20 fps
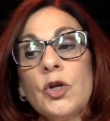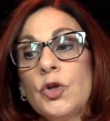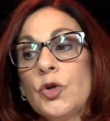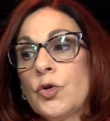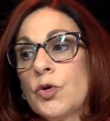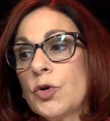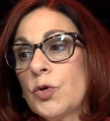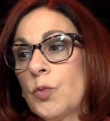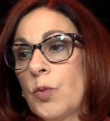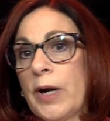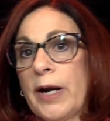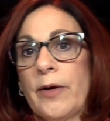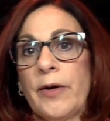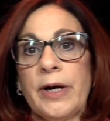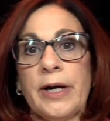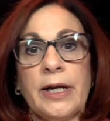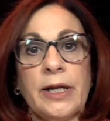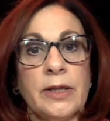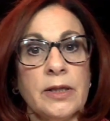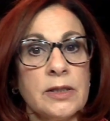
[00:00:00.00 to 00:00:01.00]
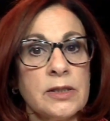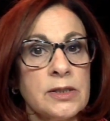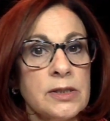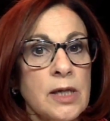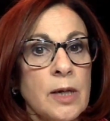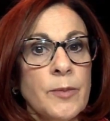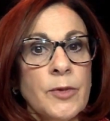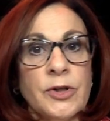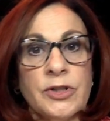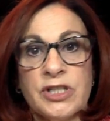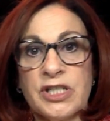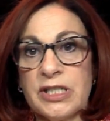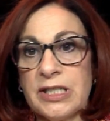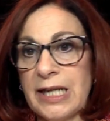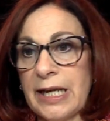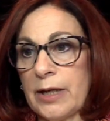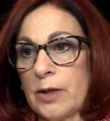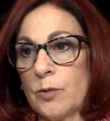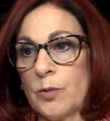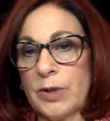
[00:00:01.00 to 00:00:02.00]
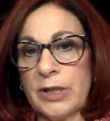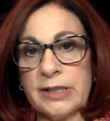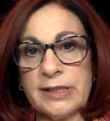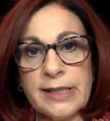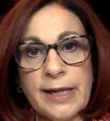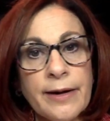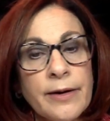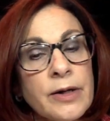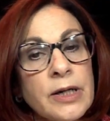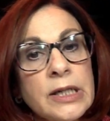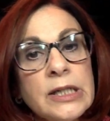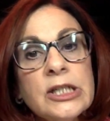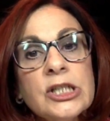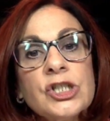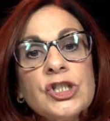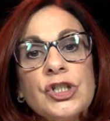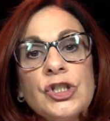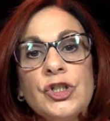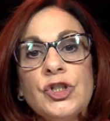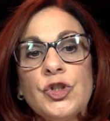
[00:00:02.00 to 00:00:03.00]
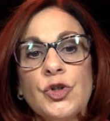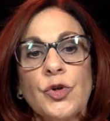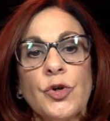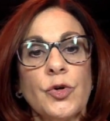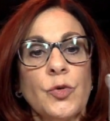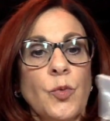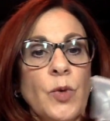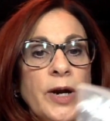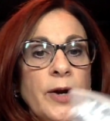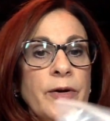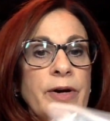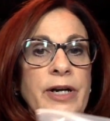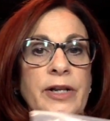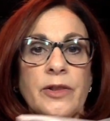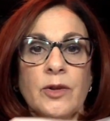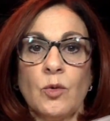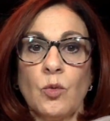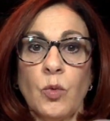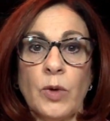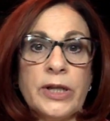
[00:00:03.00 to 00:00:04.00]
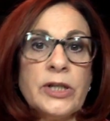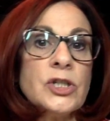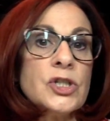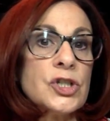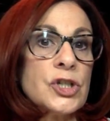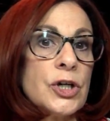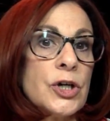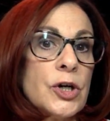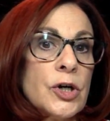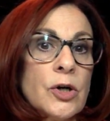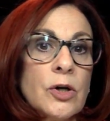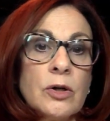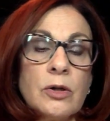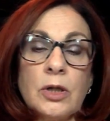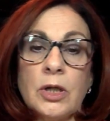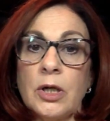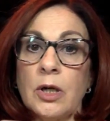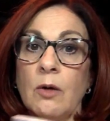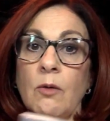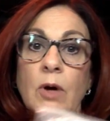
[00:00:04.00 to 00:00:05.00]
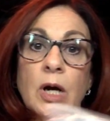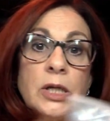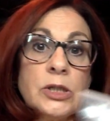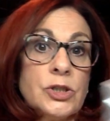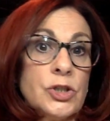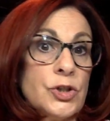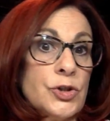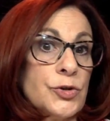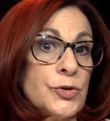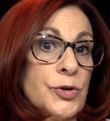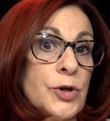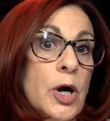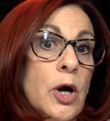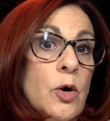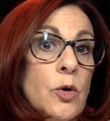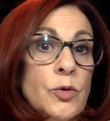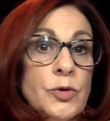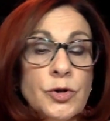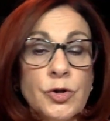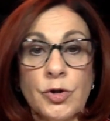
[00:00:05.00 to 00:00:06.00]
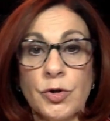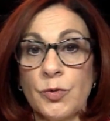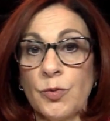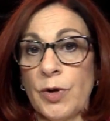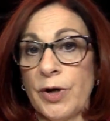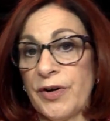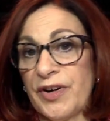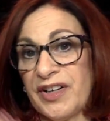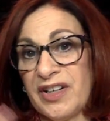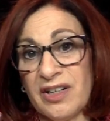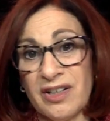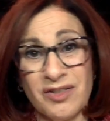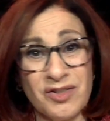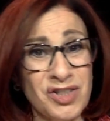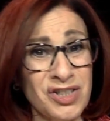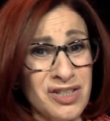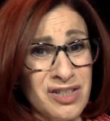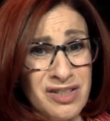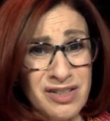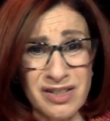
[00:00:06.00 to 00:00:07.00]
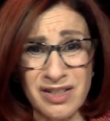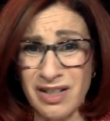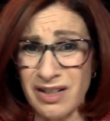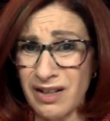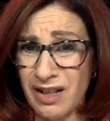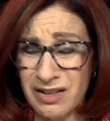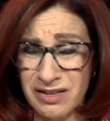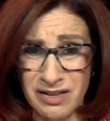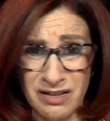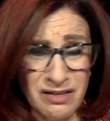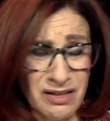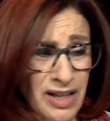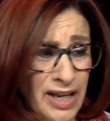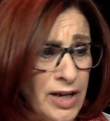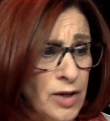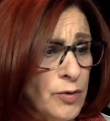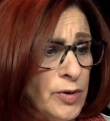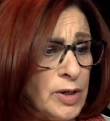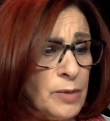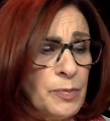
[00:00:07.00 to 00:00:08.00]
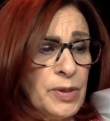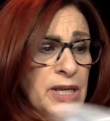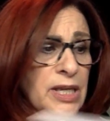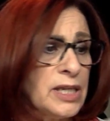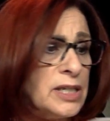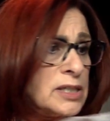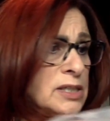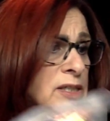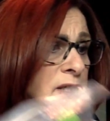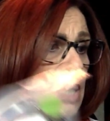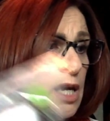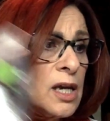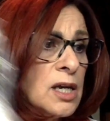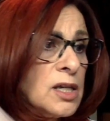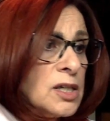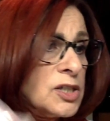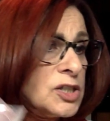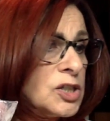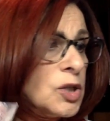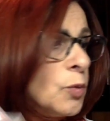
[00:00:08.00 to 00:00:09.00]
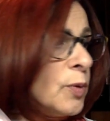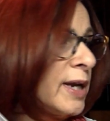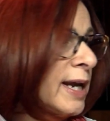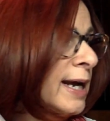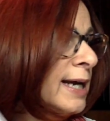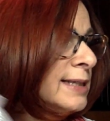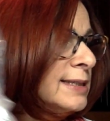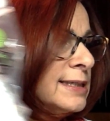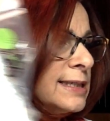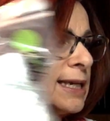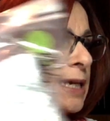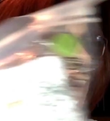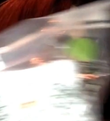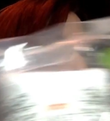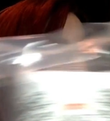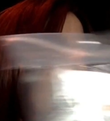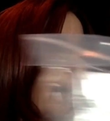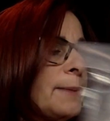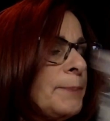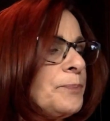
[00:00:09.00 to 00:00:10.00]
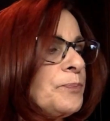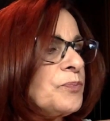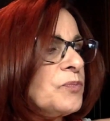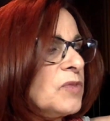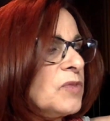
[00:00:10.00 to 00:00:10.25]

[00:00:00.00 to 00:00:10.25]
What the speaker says: You could wear it in the summer to take when it's air conditioned. You could wear it in the winter, you know, under your coat. You could wear it, you know, just as a layering piece. So we had to get that.